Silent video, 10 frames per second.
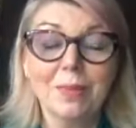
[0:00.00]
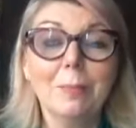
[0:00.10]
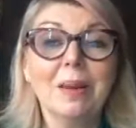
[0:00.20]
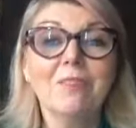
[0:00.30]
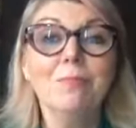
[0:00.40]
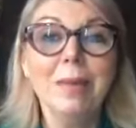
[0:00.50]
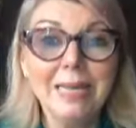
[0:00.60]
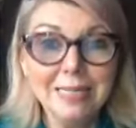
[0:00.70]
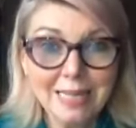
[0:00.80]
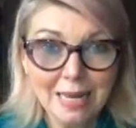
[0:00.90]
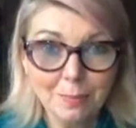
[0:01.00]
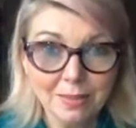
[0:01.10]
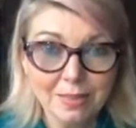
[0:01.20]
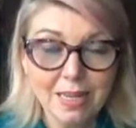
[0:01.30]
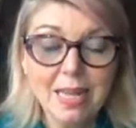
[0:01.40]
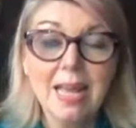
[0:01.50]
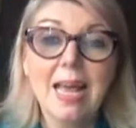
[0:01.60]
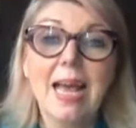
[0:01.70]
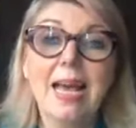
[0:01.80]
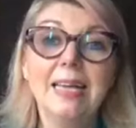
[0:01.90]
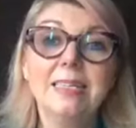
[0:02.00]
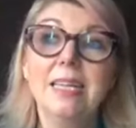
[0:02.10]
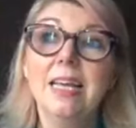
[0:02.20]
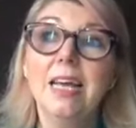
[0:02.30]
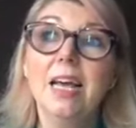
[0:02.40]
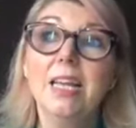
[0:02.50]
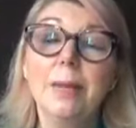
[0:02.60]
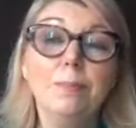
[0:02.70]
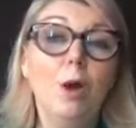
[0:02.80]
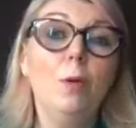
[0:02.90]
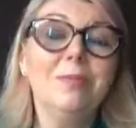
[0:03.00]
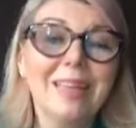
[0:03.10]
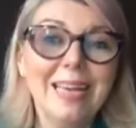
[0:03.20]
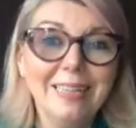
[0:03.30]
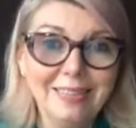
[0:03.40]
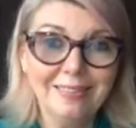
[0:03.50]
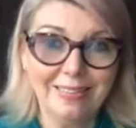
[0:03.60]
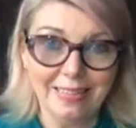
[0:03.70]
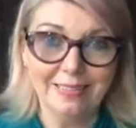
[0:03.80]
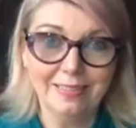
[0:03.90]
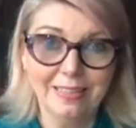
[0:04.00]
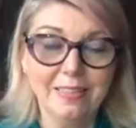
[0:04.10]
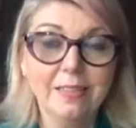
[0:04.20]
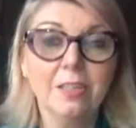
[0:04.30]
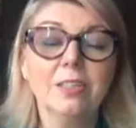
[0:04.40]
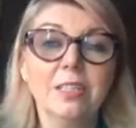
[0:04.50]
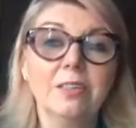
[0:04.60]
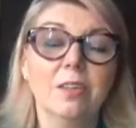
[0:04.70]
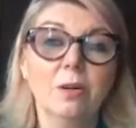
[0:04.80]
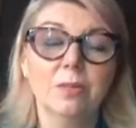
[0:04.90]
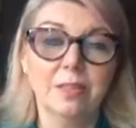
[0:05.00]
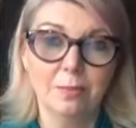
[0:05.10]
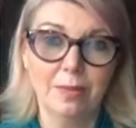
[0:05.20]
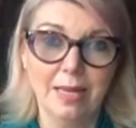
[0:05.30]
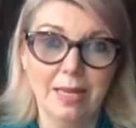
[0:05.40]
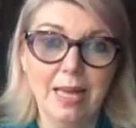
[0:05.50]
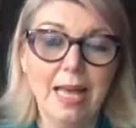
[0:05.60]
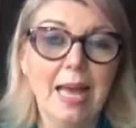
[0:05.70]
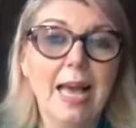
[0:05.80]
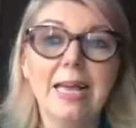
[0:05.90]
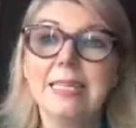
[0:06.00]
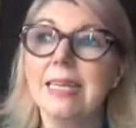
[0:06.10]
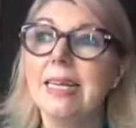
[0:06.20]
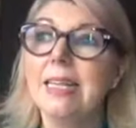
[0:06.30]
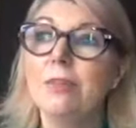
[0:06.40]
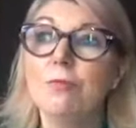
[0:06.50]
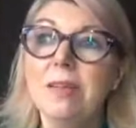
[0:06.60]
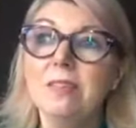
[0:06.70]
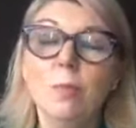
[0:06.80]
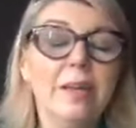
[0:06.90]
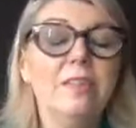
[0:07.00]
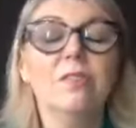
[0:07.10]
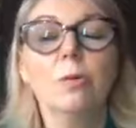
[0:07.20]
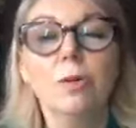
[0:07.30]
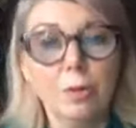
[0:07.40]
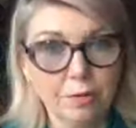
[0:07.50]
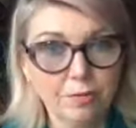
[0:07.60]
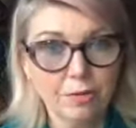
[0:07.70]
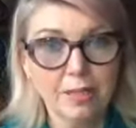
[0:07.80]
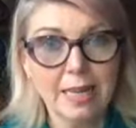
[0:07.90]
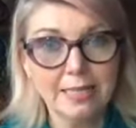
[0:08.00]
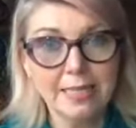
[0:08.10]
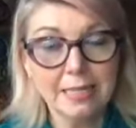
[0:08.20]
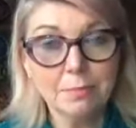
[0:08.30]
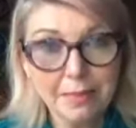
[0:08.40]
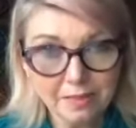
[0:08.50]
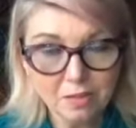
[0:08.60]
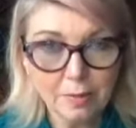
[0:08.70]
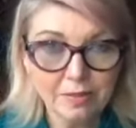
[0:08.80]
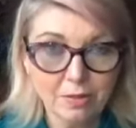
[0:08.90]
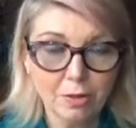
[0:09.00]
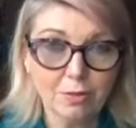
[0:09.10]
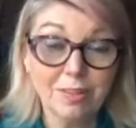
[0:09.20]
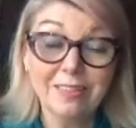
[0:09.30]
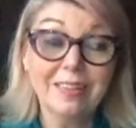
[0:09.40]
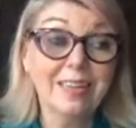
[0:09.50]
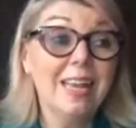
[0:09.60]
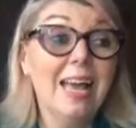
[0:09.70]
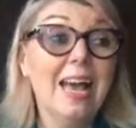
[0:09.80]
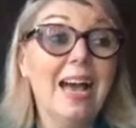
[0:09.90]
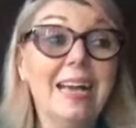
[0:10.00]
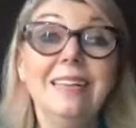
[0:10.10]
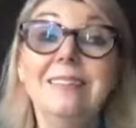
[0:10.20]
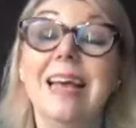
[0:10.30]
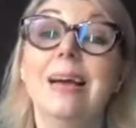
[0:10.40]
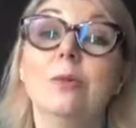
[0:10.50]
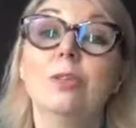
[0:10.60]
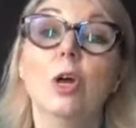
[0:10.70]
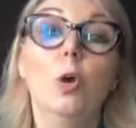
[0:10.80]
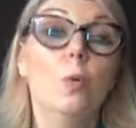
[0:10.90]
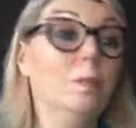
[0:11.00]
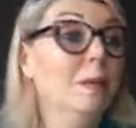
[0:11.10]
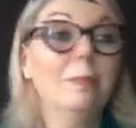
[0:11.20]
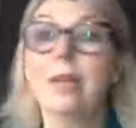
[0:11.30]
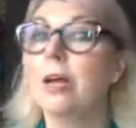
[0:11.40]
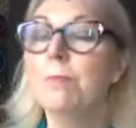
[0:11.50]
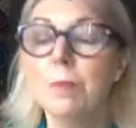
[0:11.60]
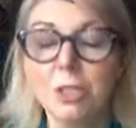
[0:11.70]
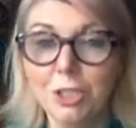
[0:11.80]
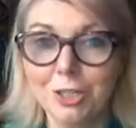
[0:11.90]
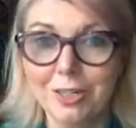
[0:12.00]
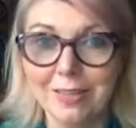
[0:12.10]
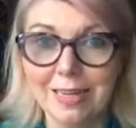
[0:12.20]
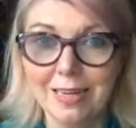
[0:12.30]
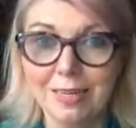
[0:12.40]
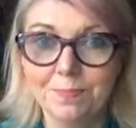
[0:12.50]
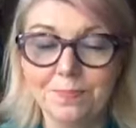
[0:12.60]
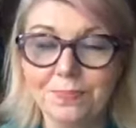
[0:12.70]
But I've made it happen. And like Bob is 86. He's 30 years older than me. And the reason why he's so youthful, and he admits to being so youthful, is that he hangs out with people that are much younger than him.